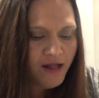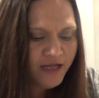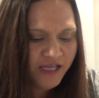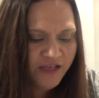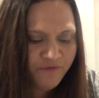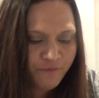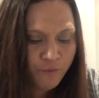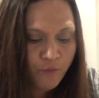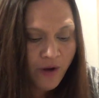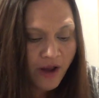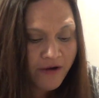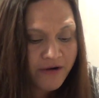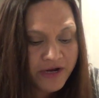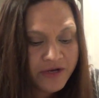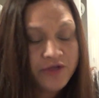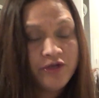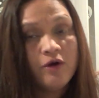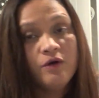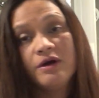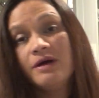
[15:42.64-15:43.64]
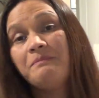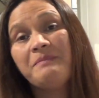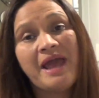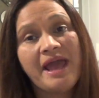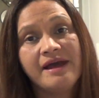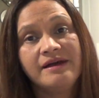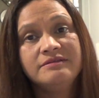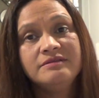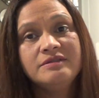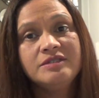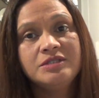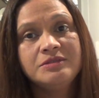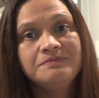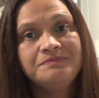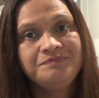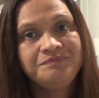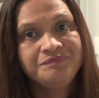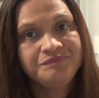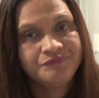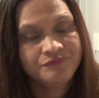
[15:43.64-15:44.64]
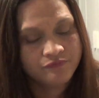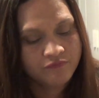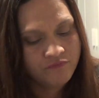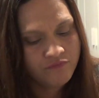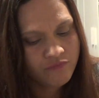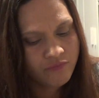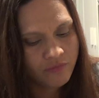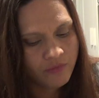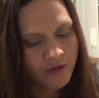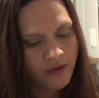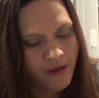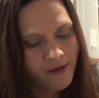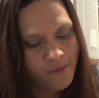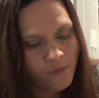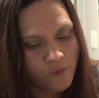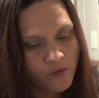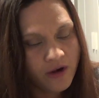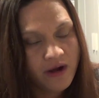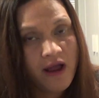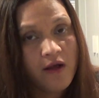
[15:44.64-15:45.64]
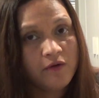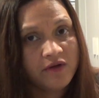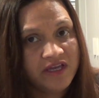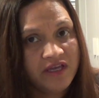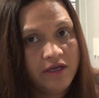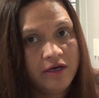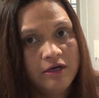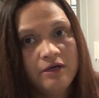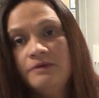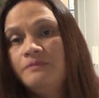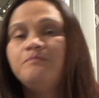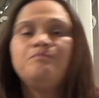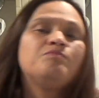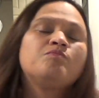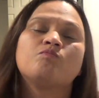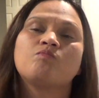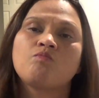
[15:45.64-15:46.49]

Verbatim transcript: If wearing yoga pants, workout gear,